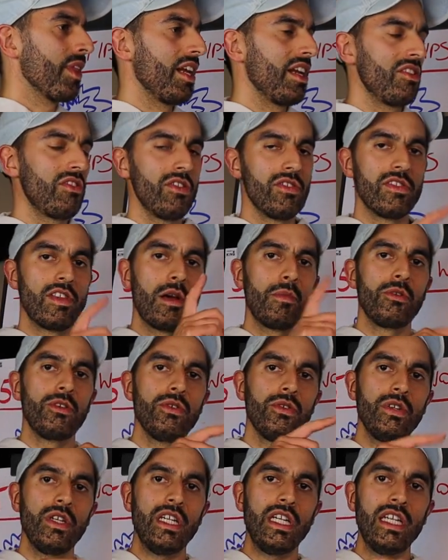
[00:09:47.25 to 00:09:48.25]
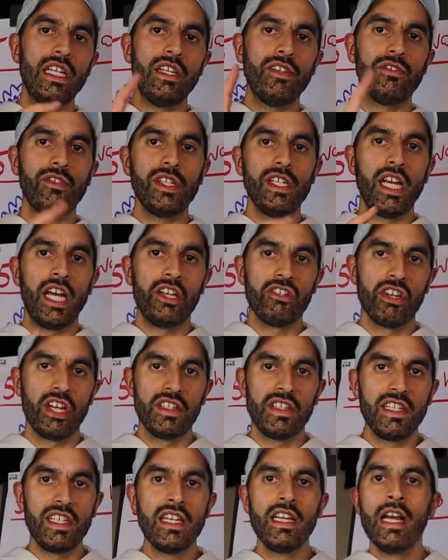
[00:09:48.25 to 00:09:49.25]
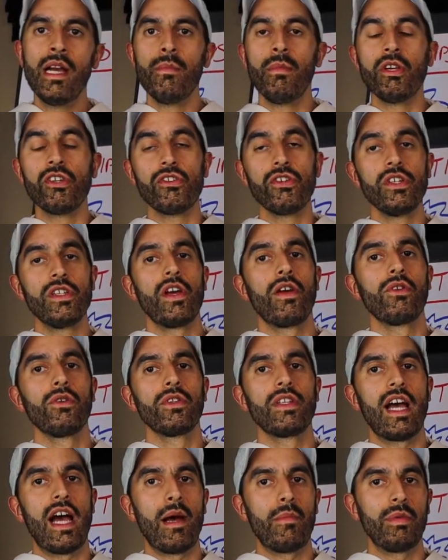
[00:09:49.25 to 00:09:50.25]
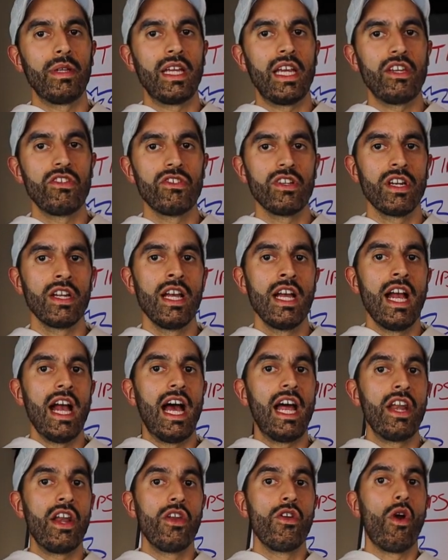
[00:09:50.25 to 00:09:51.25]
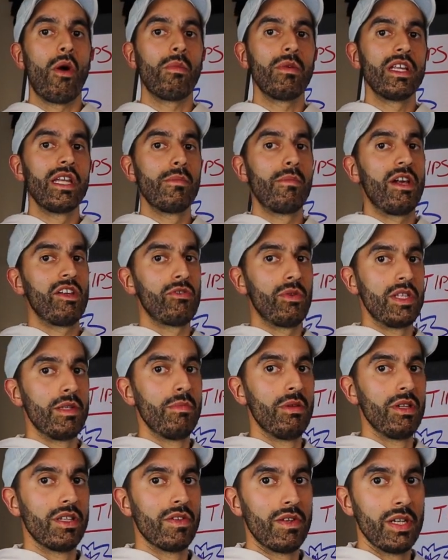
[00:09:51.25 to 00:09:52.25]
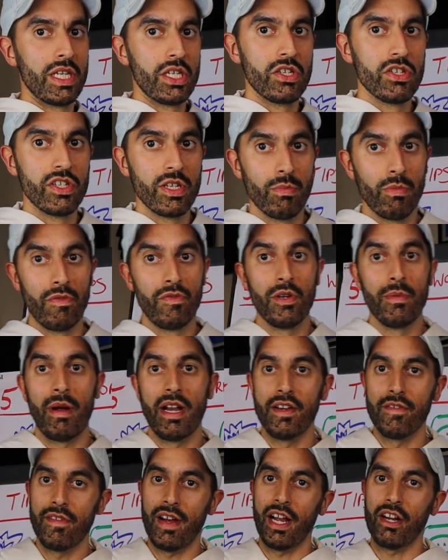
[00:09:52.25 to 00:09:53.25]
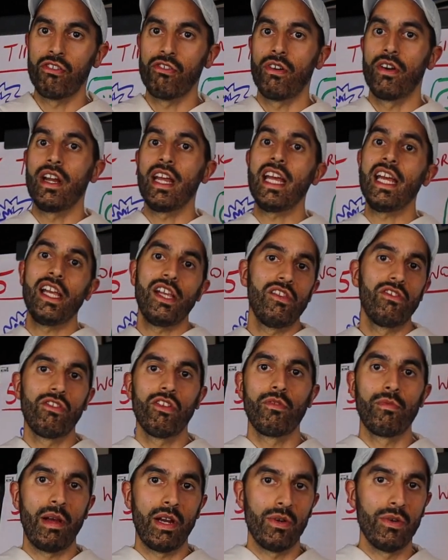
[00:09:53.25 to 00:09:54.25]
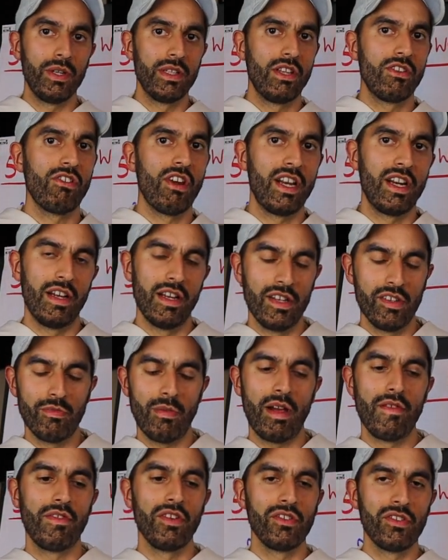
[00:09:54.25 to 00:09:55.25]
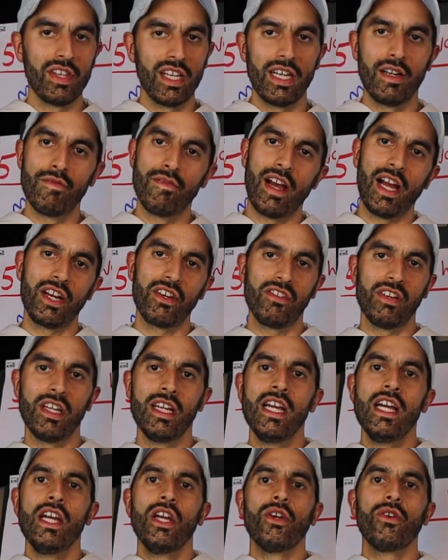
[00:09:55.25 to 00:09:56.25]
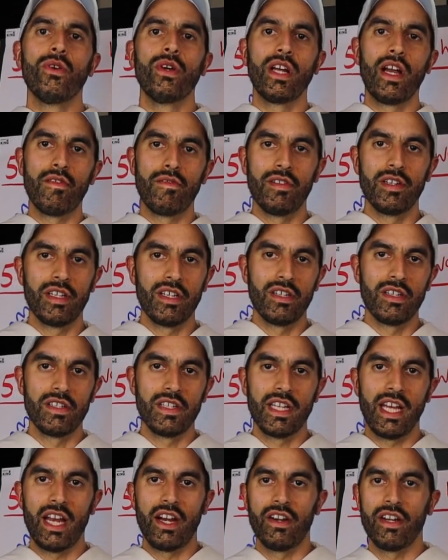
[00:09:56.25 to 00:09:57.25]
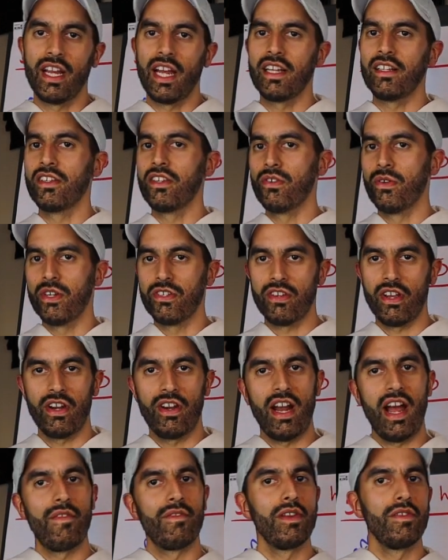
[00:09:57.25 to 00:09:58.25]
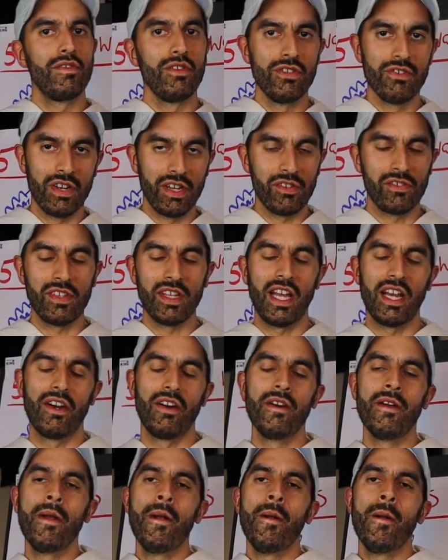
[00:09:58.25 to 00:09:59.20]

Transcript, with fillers: and this is W E C H A T. Make sure you download that application. And normally, the best way to build a relationship with your manufacturer is just by going to China, is by visiting the factory, going out for dinner together, getting to know each other, having a few drinks together.